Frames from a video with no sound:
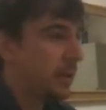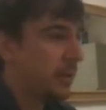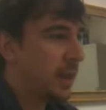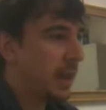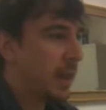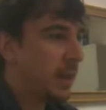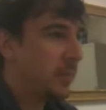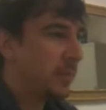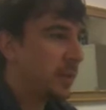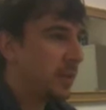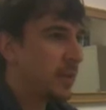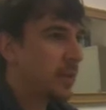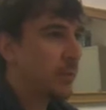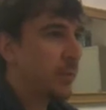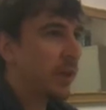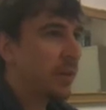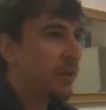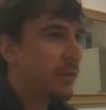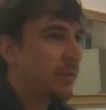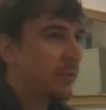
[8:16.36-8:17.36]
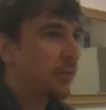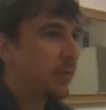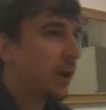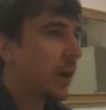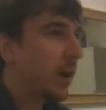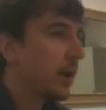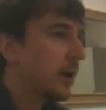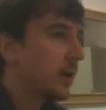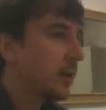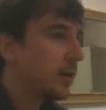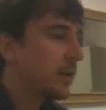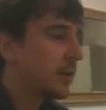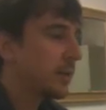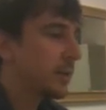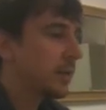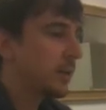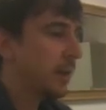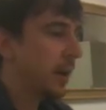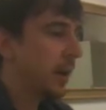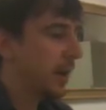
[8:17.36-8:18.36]
They can be expressed through art,
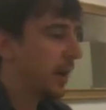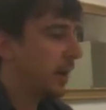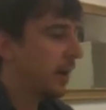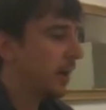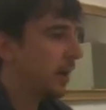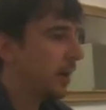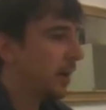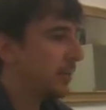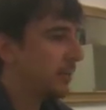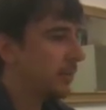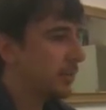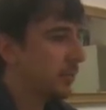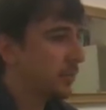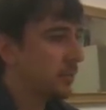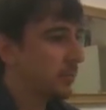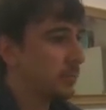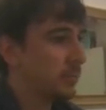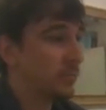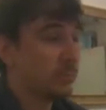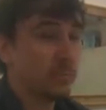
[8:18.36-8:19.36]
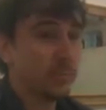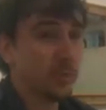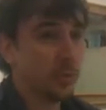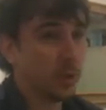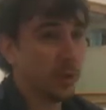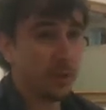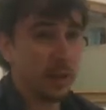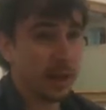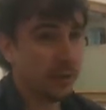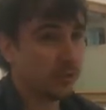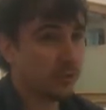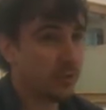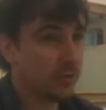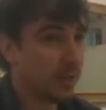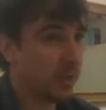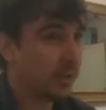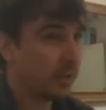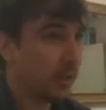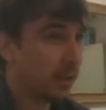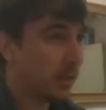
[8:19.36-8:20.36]
uh, through doing lectures
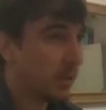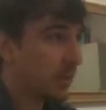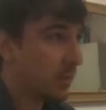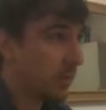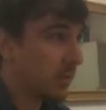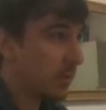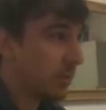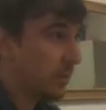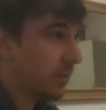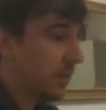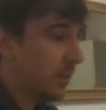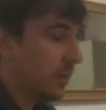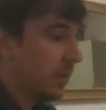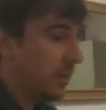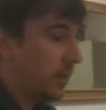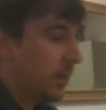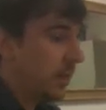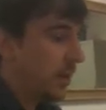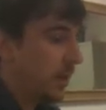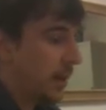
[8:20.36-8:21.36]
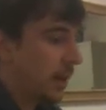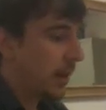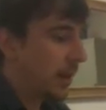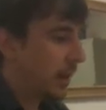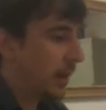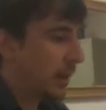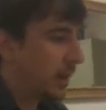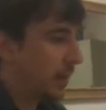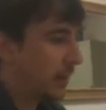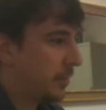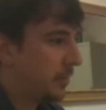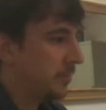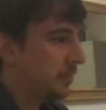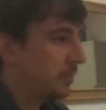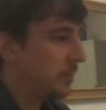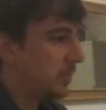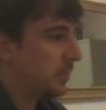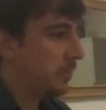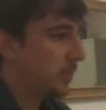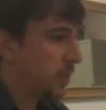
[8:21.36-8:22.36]
like this, um,
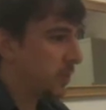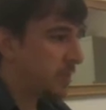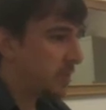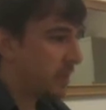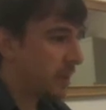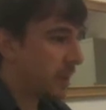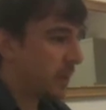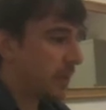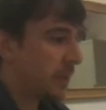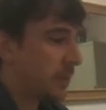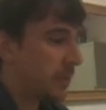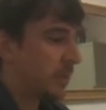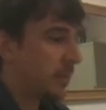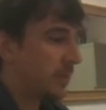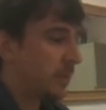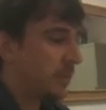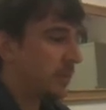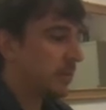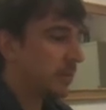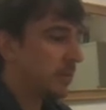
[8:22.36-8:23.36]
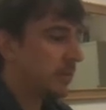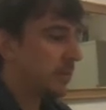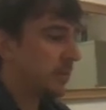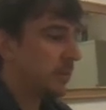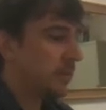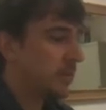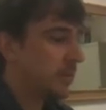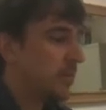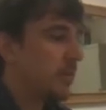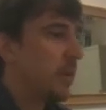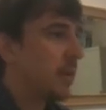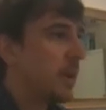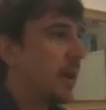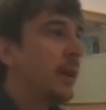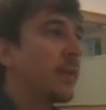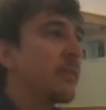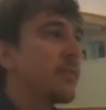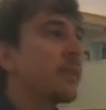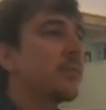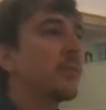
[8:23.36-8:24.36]
music. There's all
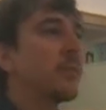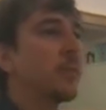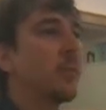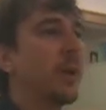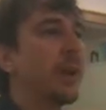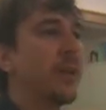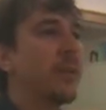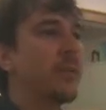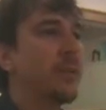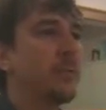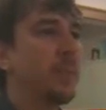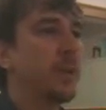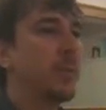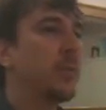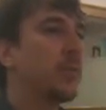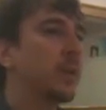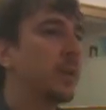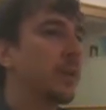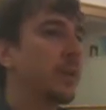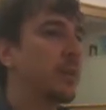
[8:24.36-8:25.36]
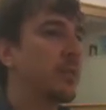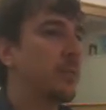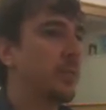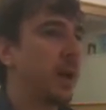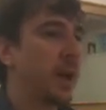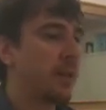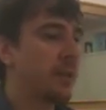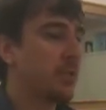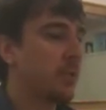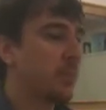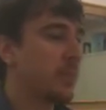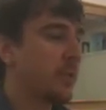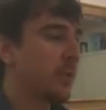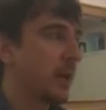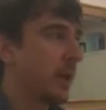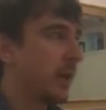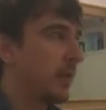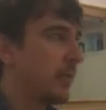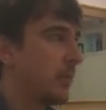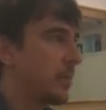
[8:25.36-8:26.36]
kinds of different ways that people can express
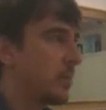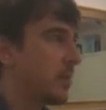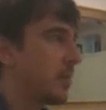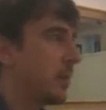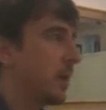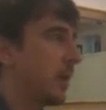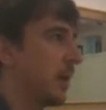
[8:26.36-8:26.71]
themselves.